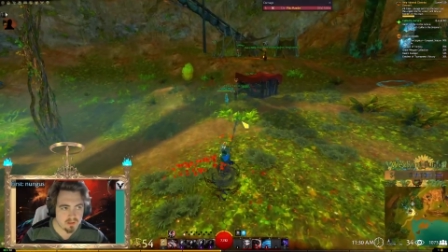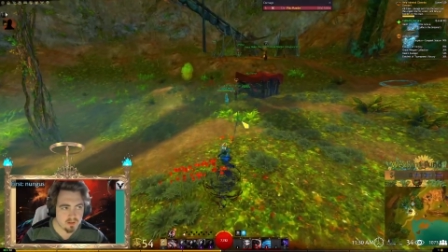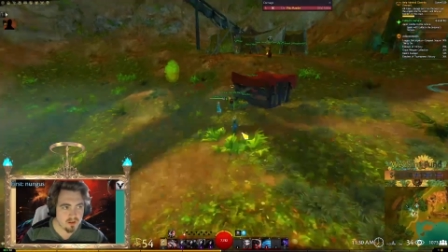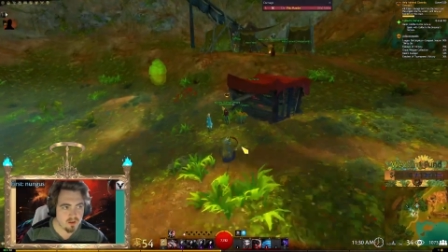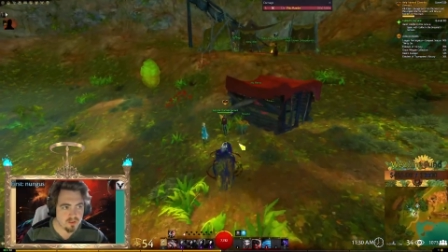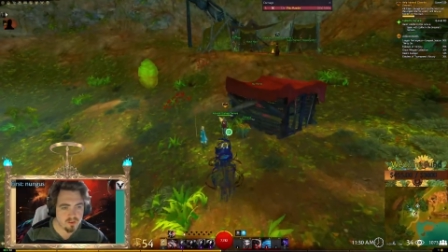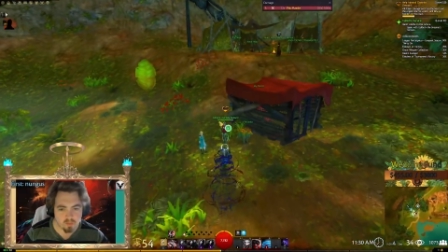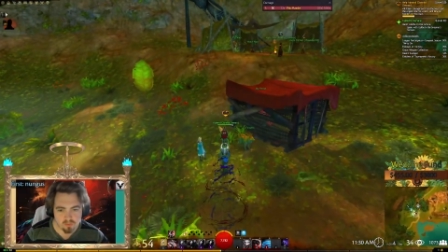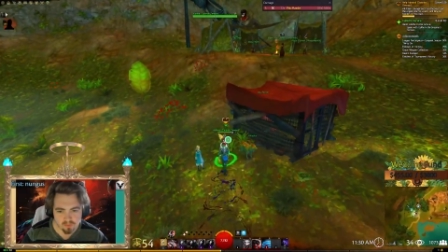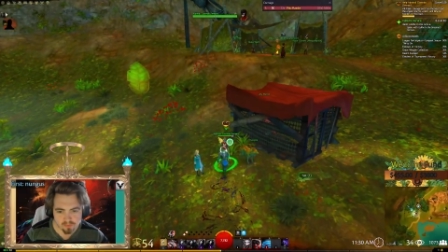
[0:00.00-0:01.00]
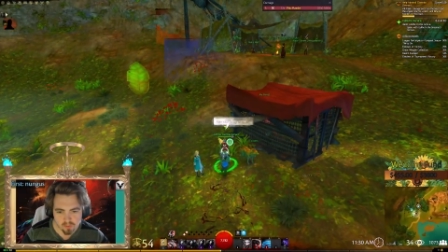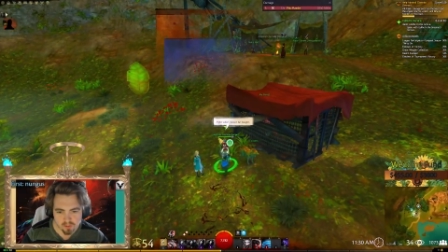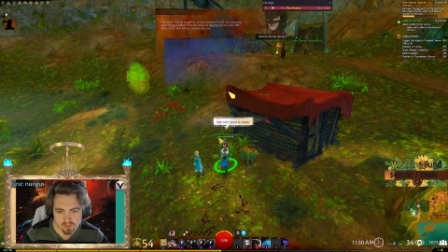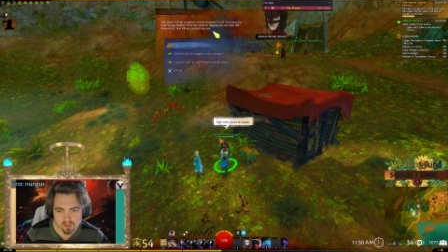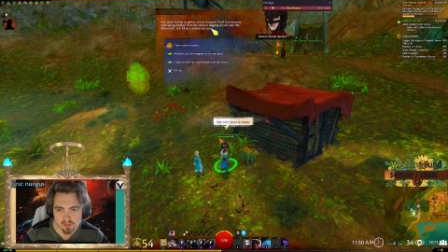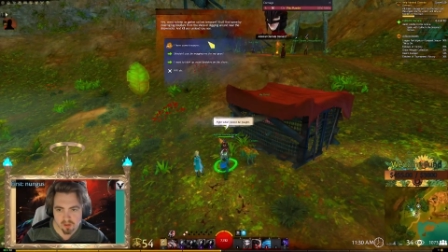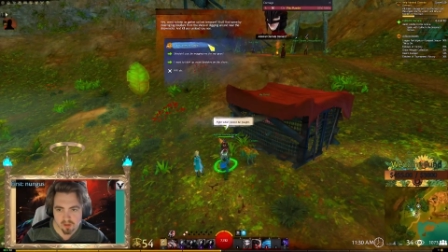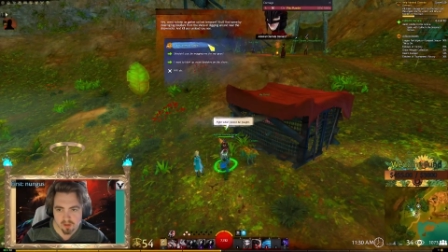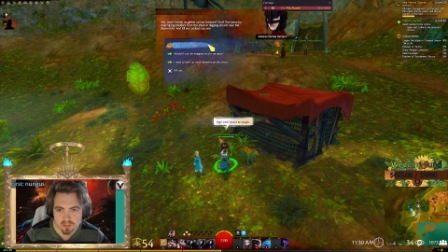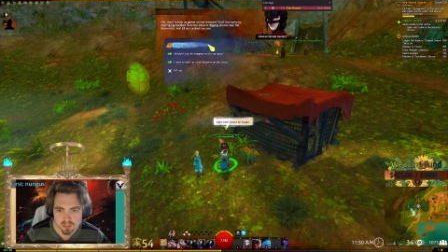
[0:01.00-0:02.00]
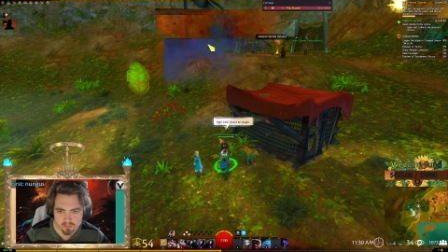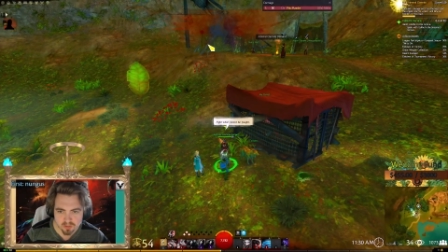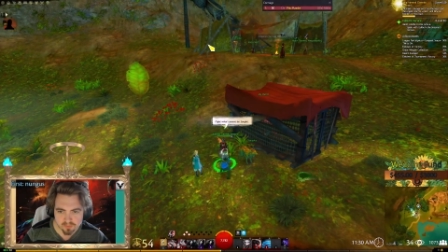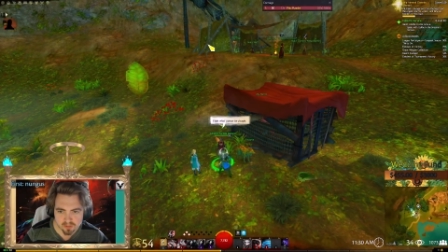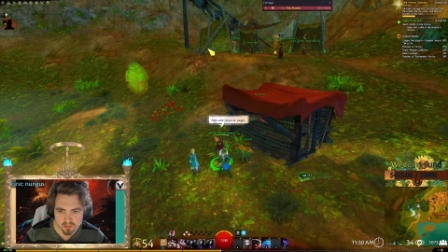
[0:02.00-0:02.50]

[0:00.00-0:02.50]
All right, I think we've avoided shape-shifting